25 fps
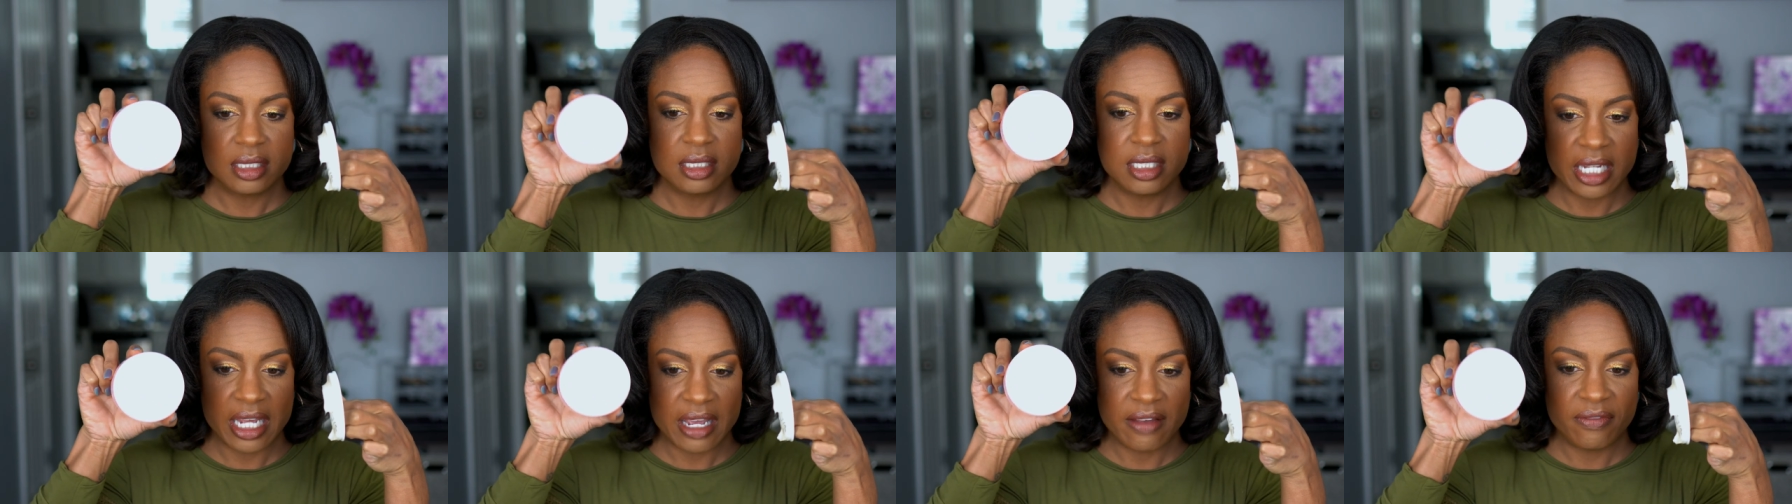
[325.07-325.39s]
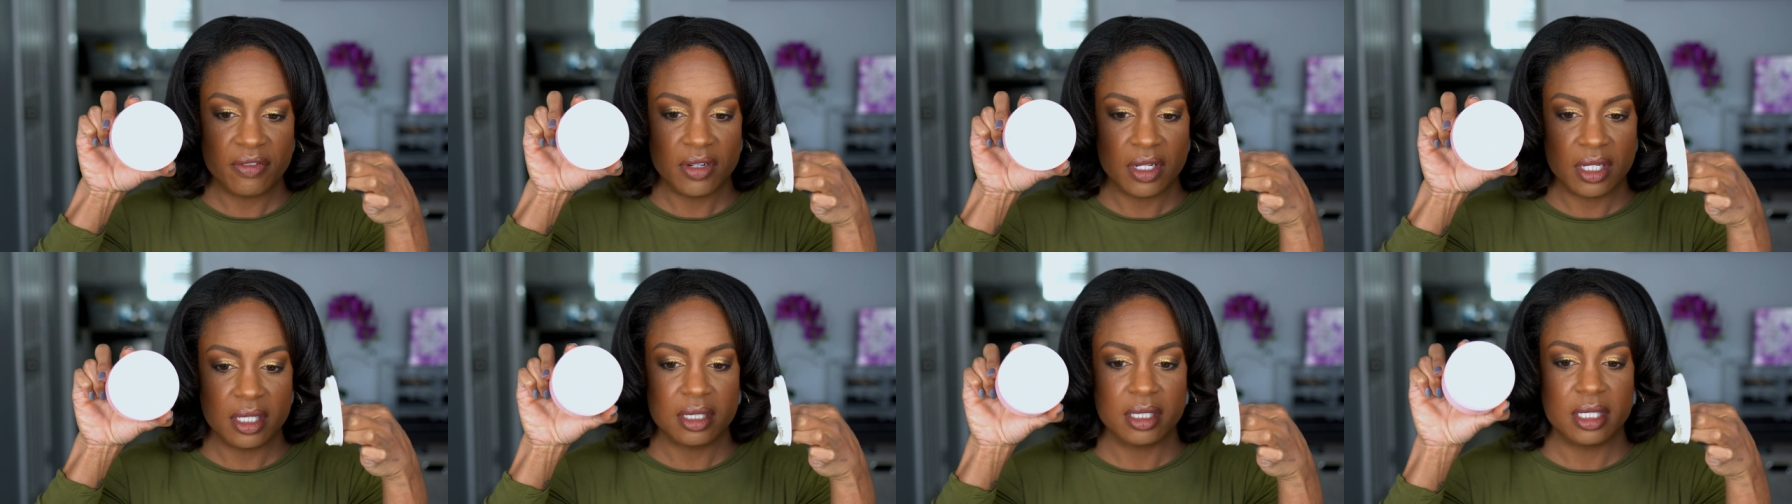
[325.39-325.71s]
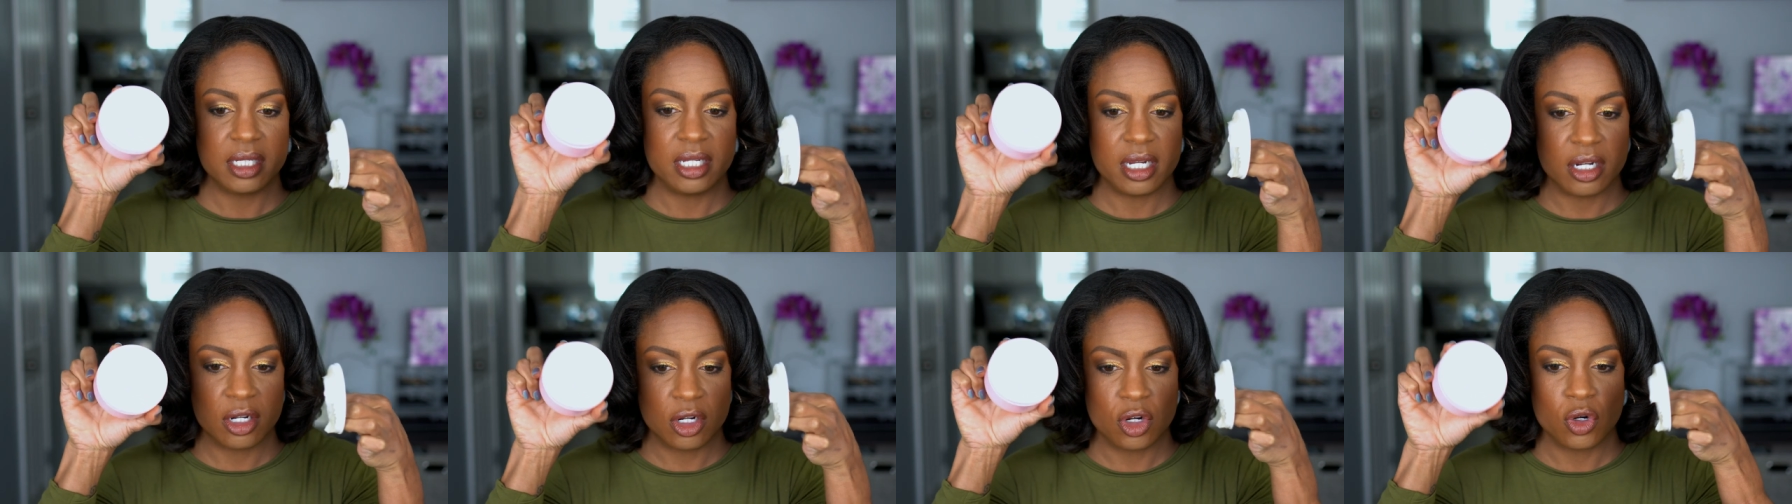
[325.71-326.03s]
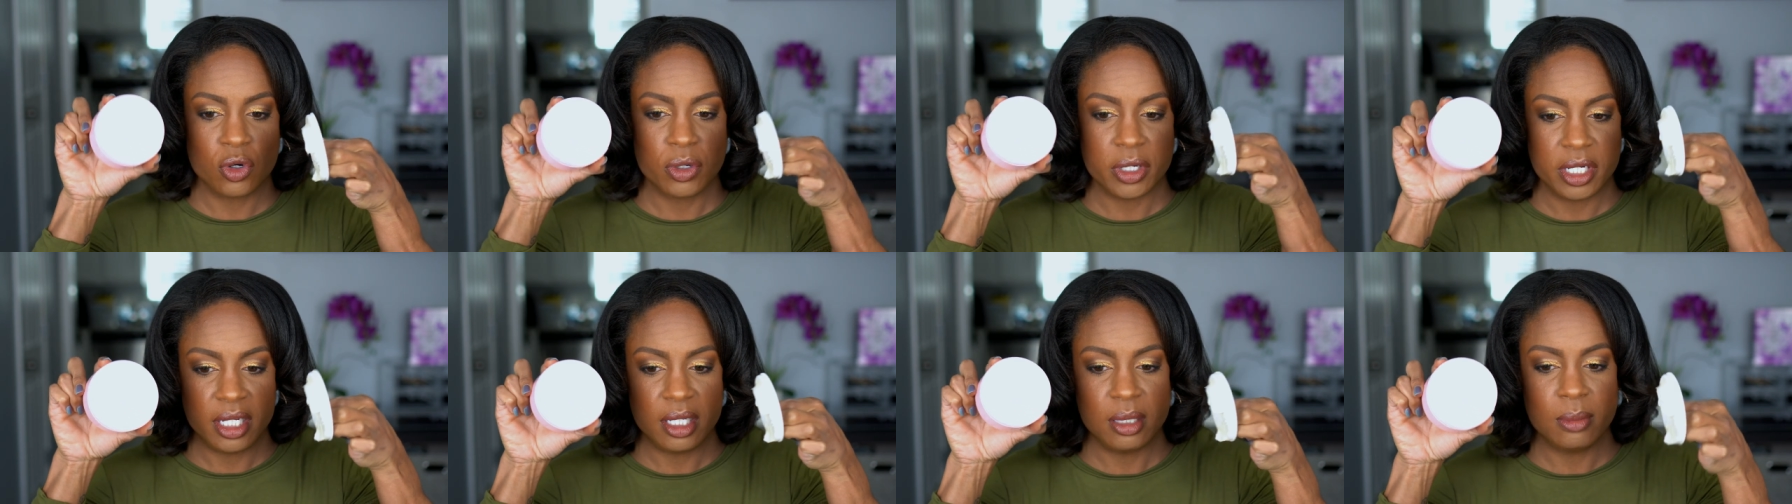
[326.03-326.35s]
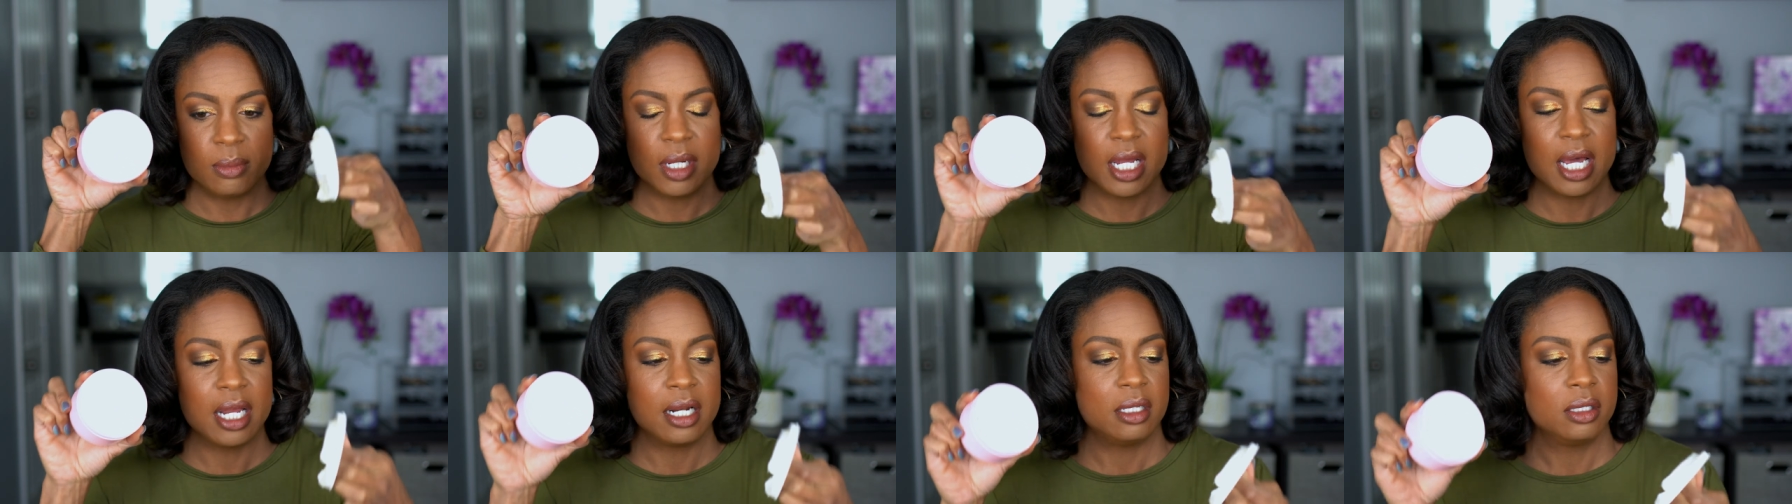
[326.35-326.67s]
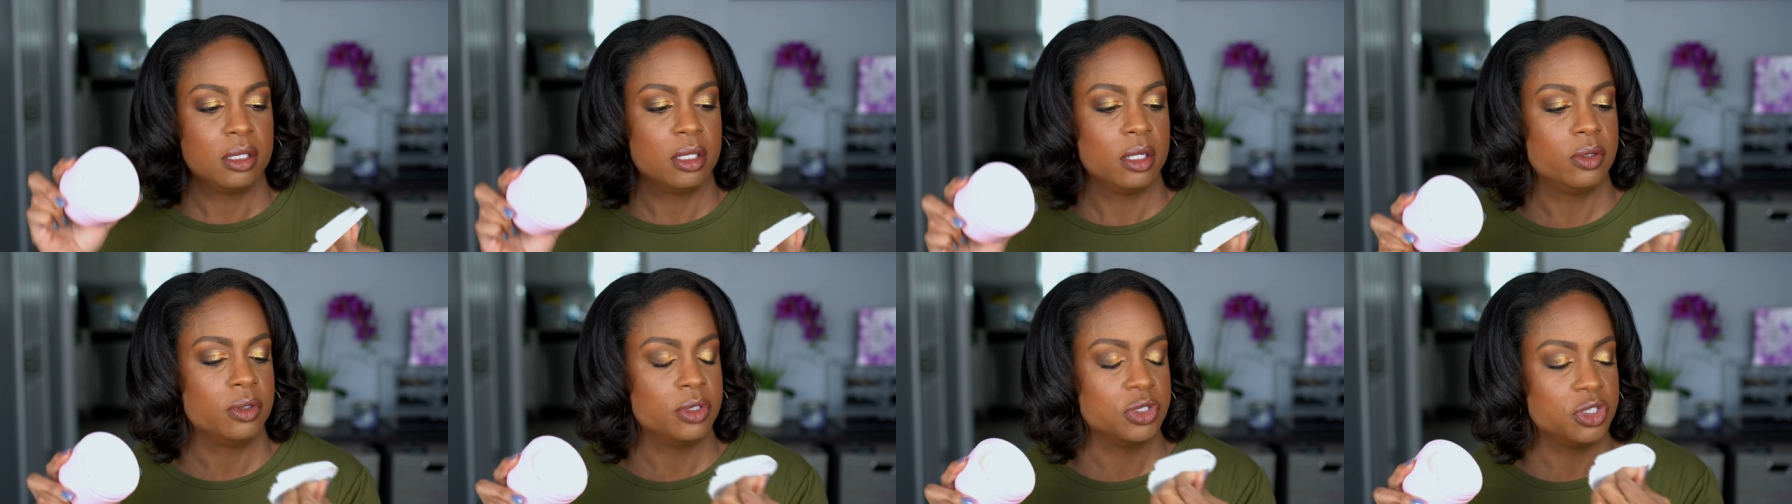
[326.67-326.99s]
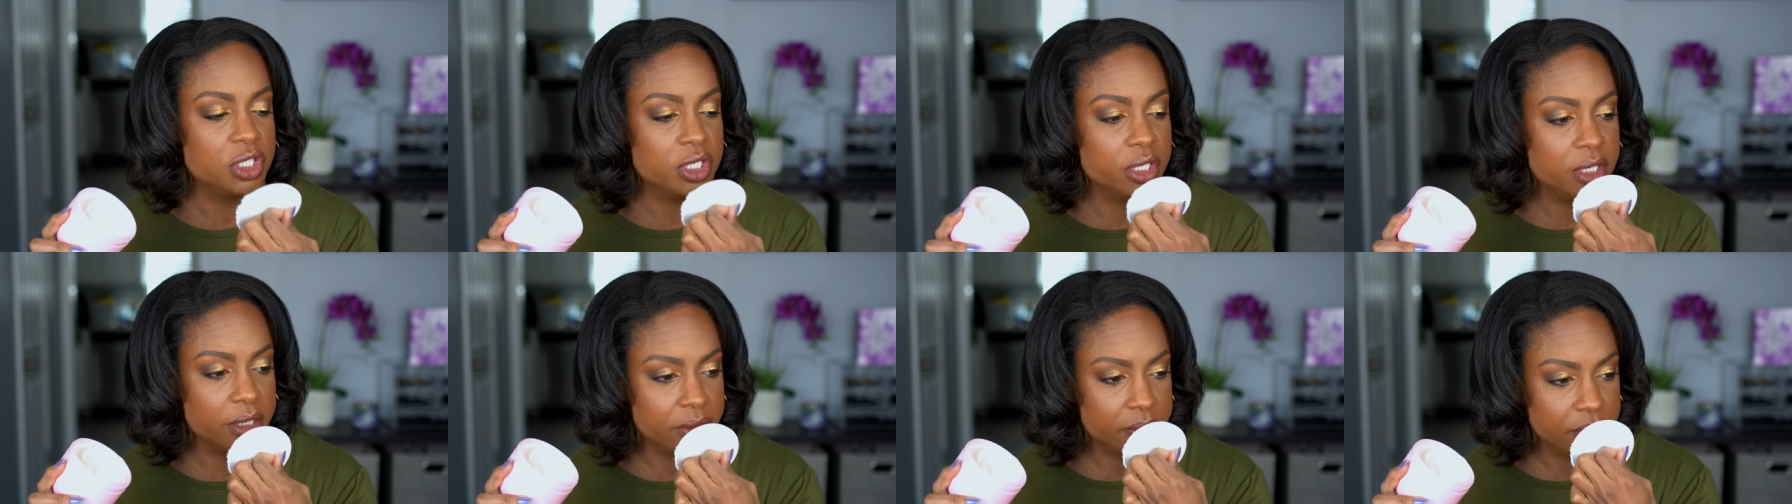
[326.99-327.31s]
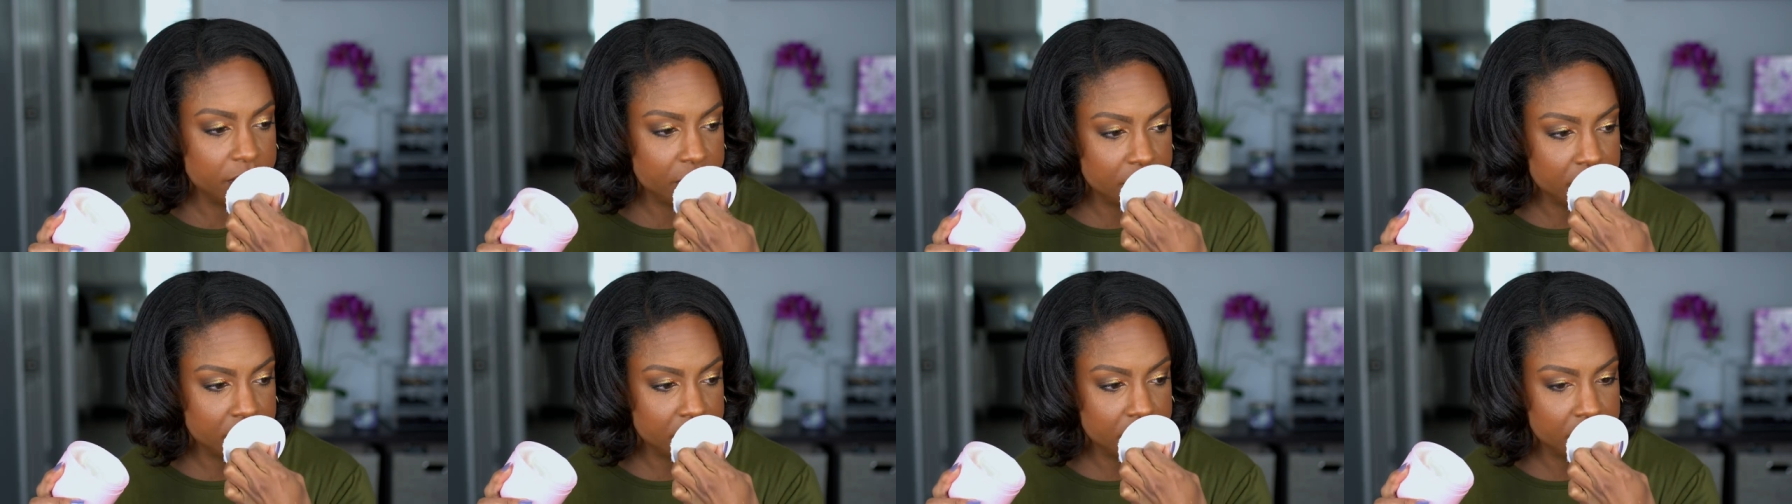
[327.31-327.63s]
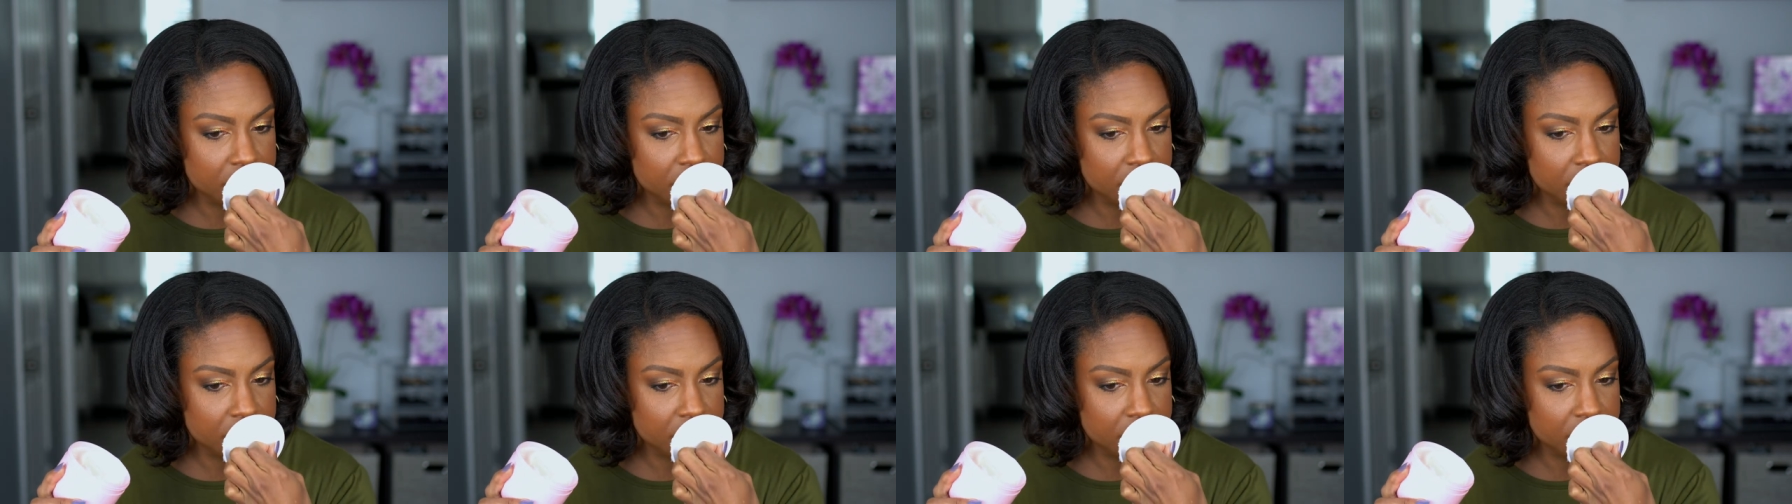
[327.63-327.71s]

definitely a cream, not a lotion.